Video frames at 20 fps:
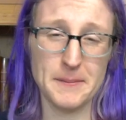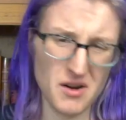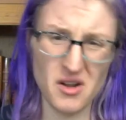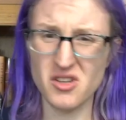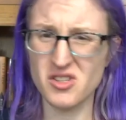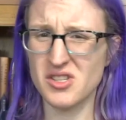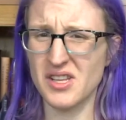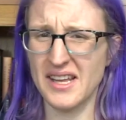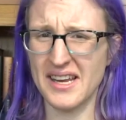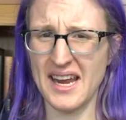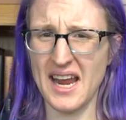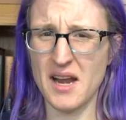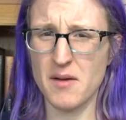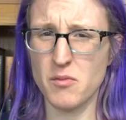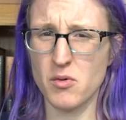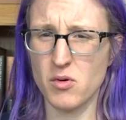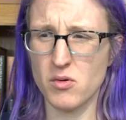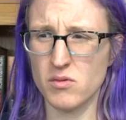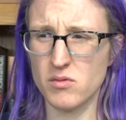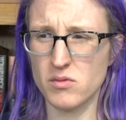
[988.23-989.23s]
And also like
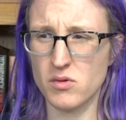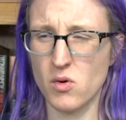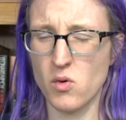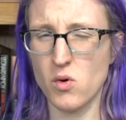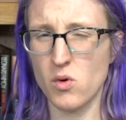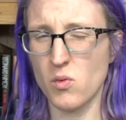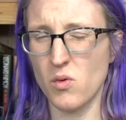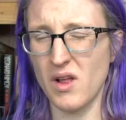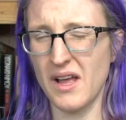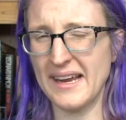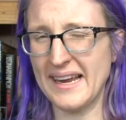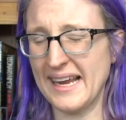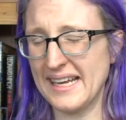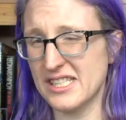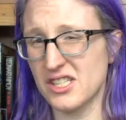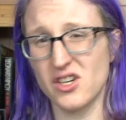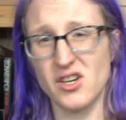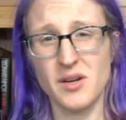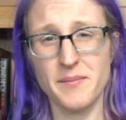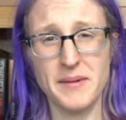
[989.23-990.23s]
Admiral Cornwell, I
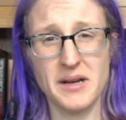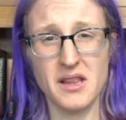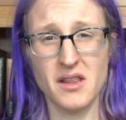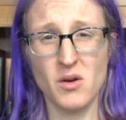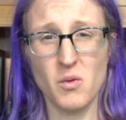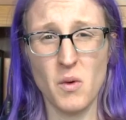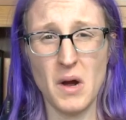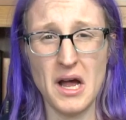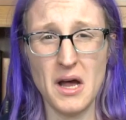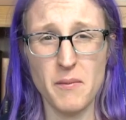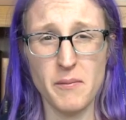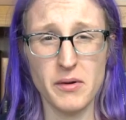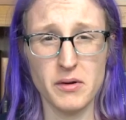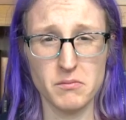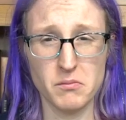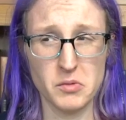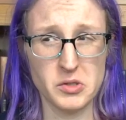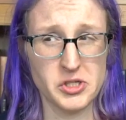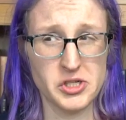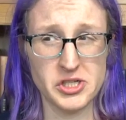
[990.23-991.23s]
guess it could have been a little while,
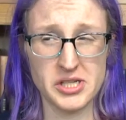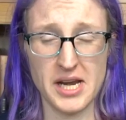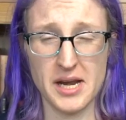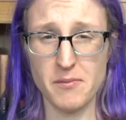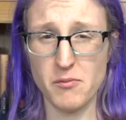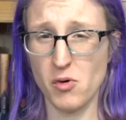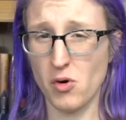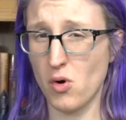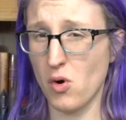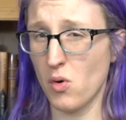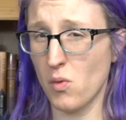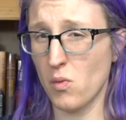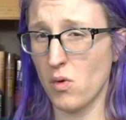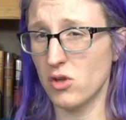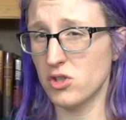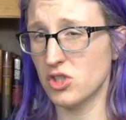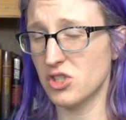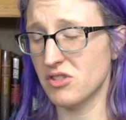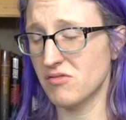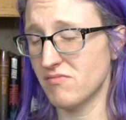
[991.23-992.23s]
but was just Admiral Cornwell
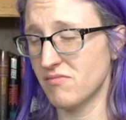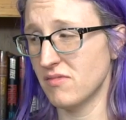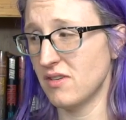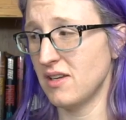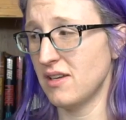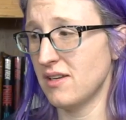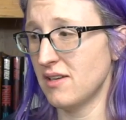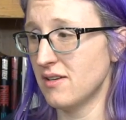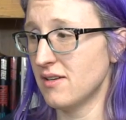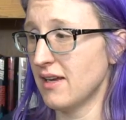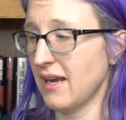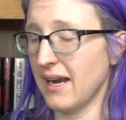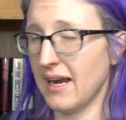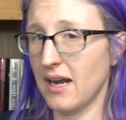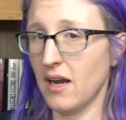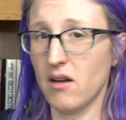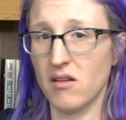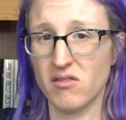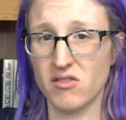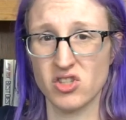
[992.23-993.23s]
just
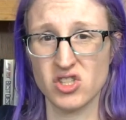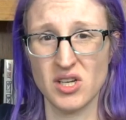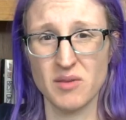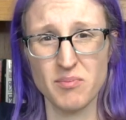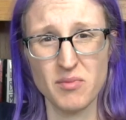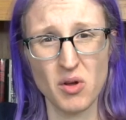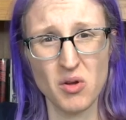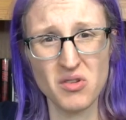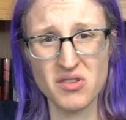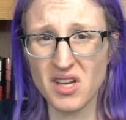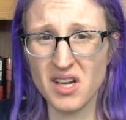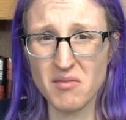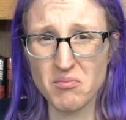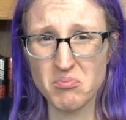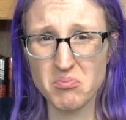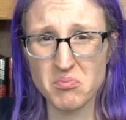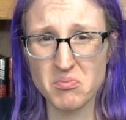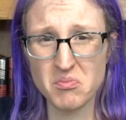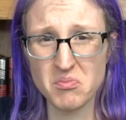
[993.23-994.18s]
hanging out on the ship the whole time?